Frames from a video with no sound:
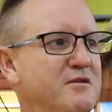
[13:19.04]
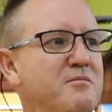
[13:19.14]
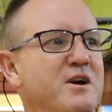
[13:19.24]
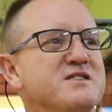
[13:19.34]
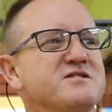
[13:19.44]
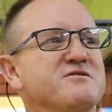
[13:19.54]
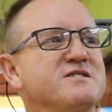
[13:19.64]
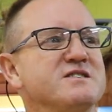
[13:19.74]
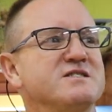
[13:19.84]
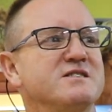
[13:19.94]
abrasion
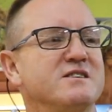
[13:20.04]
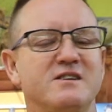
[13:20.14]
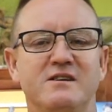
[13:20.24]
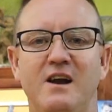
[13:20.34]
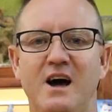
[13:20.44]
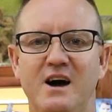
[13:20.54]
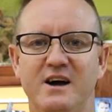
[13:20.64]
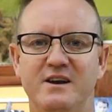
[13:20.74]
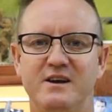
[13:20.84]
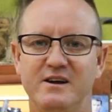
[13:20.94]
resistant
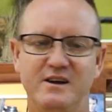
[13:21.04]
line